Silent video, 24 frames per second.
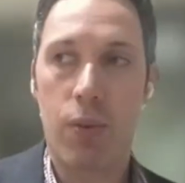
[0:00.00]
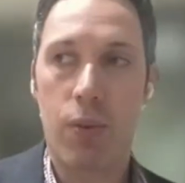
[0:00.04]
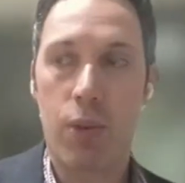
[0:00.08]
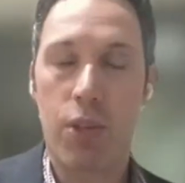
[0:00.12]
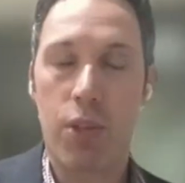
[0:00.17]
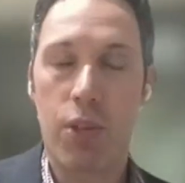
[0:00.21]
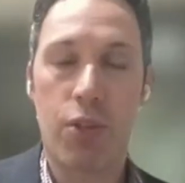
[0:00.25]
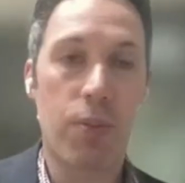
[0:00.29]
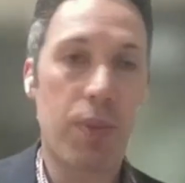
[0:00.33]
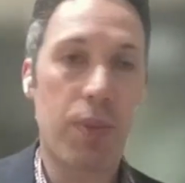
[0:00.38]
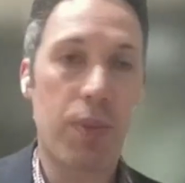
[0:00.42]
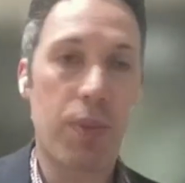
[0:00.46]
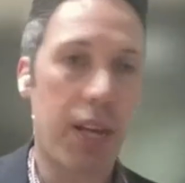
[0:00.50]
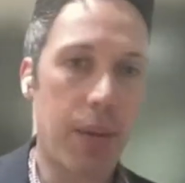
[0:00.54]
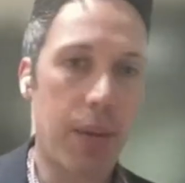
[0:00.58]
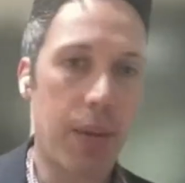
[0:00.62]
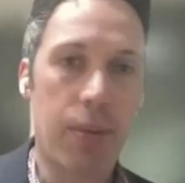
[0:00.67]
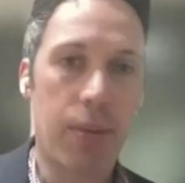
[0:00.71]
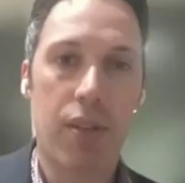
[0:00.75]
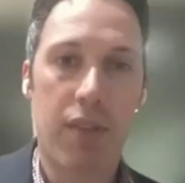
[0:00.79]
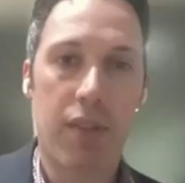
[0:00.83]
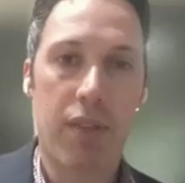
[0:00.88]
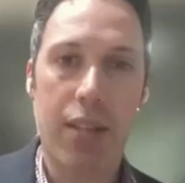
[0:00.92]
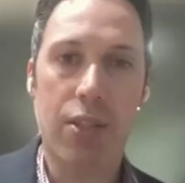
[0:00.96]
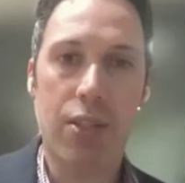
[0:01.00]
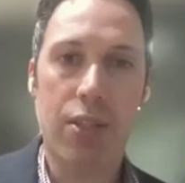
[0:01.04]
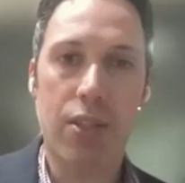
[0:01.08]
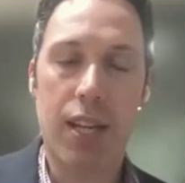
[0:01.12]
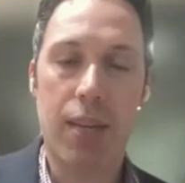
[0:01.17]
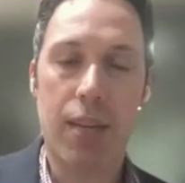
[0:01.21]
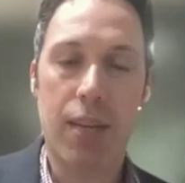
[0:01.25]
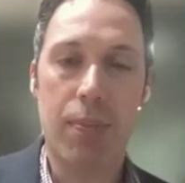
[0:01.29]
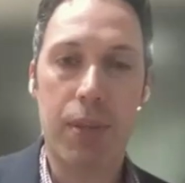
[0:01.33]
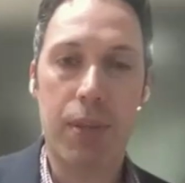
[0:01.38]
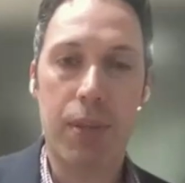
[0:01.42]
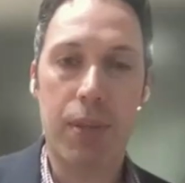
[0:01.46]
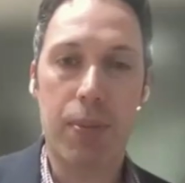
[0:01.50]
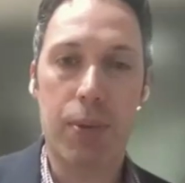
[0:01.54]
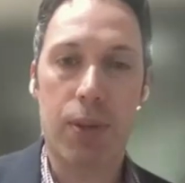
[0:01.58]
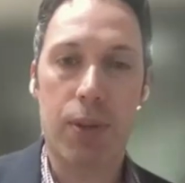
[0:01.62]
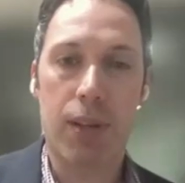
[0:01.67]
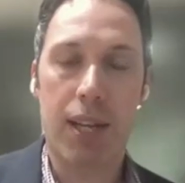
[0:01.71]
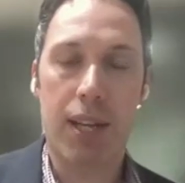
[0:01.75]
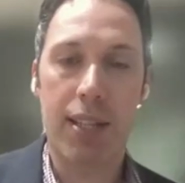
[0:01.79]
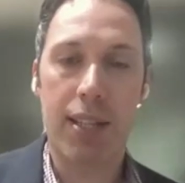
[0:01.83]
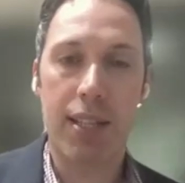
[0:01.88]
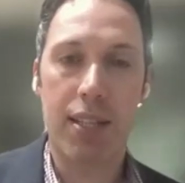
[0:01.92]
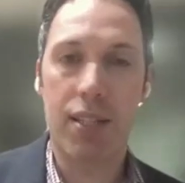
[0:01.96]
we should be able to vaccinate
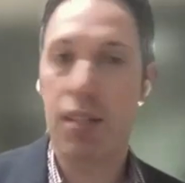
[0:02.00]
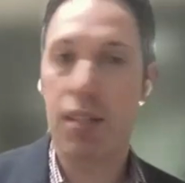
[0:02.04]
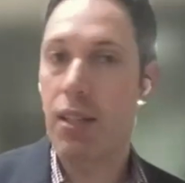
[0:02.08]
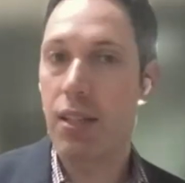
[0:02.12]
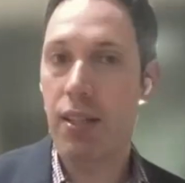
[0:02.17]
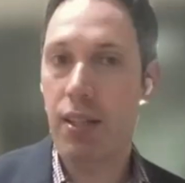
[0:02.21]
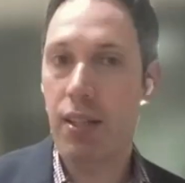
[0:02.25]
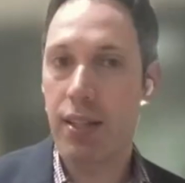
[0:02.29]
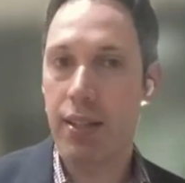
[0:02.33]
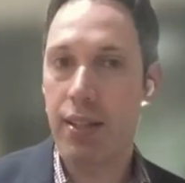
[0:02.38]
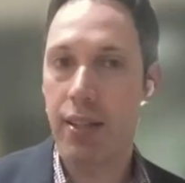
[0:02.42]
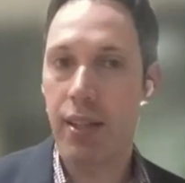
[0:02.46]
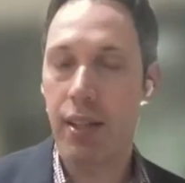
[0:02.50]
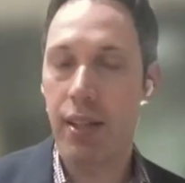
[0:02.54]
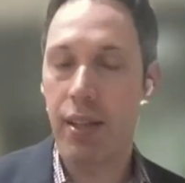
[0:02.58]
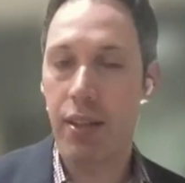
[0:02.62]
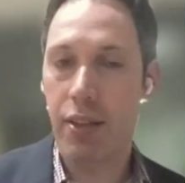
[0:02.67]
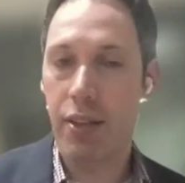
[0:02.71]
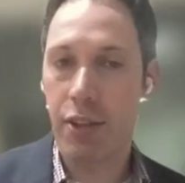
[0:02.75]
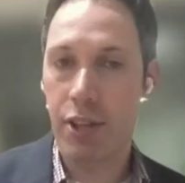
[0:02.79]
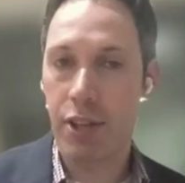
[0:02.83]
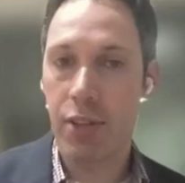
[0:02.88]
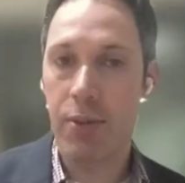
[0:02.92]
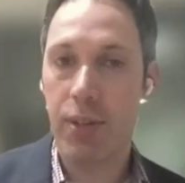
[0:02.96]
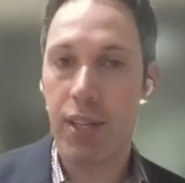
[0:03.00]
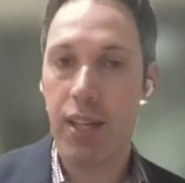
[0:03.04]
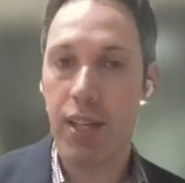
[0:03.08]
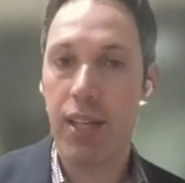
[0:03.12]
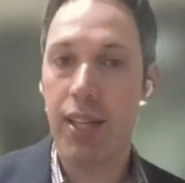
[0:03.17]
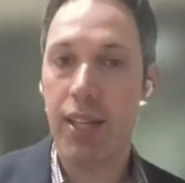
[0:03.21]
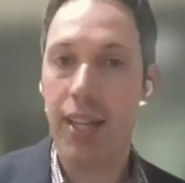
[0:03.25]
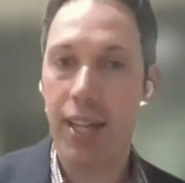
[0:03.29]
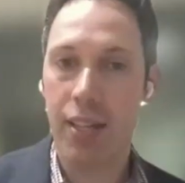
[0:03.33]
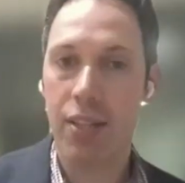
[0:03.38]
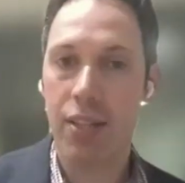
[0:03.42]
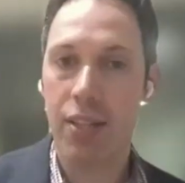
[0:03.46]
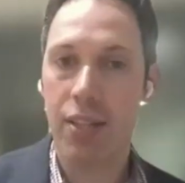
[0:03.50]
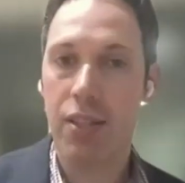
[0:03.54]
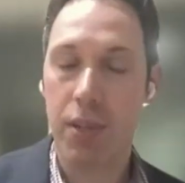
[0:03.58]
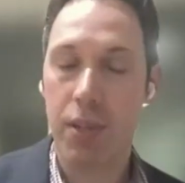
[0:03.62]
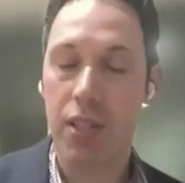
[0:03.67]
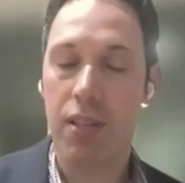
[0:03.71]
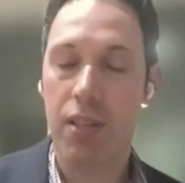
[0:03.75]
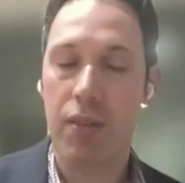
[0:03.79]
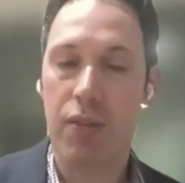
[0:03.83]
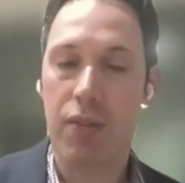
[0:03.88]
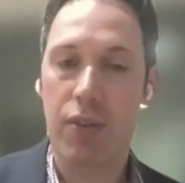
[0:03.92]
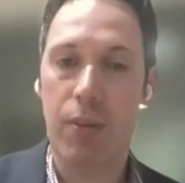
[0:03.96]
people at least in in, in theory against
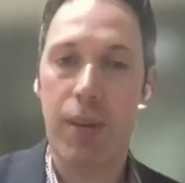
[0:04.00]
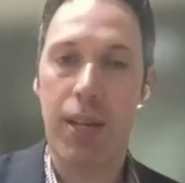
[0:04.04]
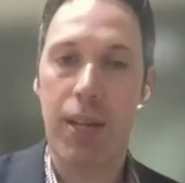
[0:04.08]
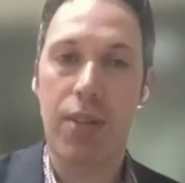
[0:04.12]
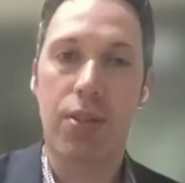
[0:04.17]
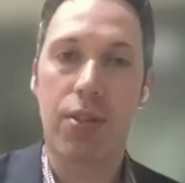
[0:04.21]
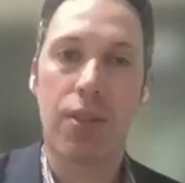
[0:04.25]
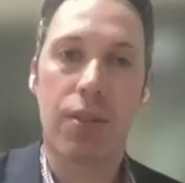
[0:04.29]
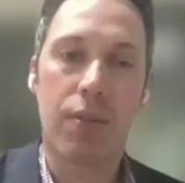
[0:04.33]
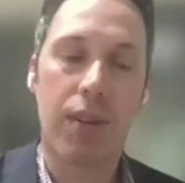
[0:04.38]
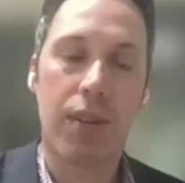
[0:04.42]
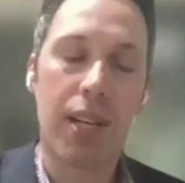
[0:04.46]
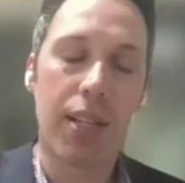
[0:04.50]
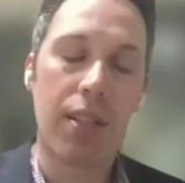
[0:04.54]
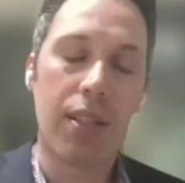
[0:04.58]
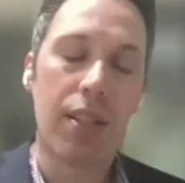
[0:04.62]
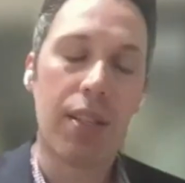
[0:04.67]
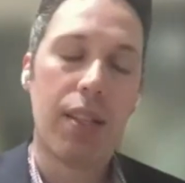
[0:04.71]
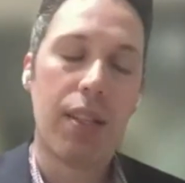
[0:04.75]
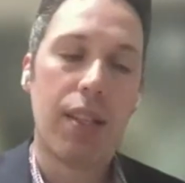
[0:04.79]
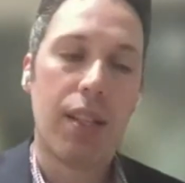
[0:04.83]
misinformation, right?